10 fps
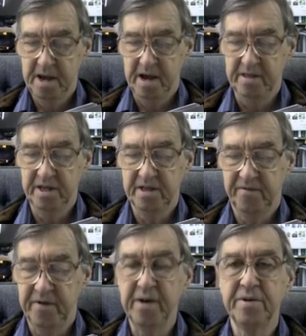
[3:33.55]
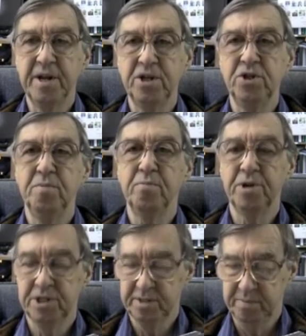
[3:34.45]
And that the foundation
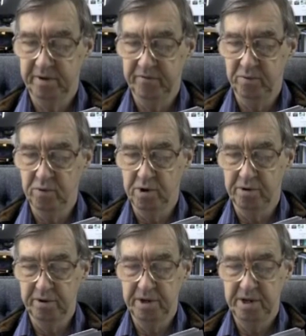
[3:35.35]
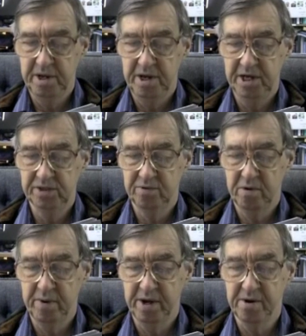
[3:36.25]
principle of the world is
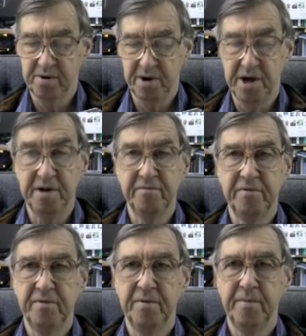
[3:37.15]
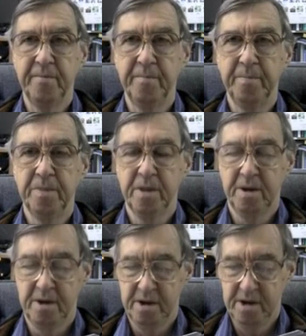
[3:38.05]
what we call love.
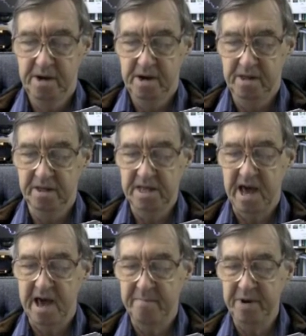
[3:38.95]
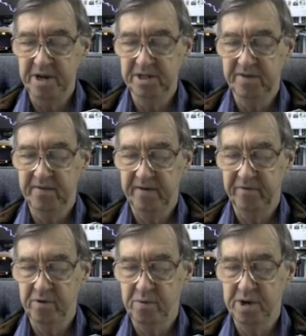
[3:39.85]
And that the happiness of
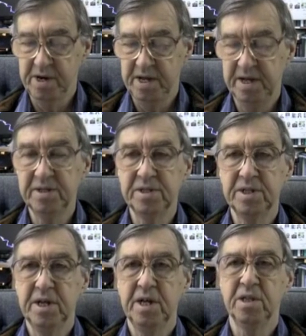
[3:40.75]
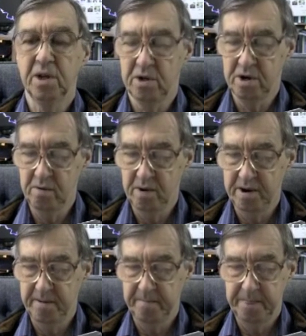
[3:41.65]
everyone is, in the long
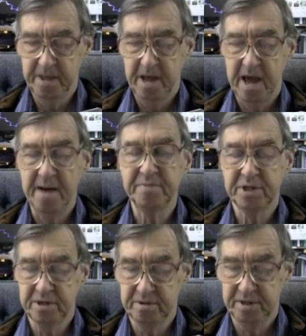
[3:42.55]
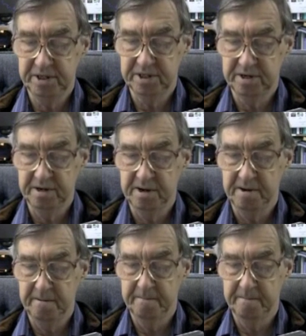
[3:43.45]
run, absolutely certain.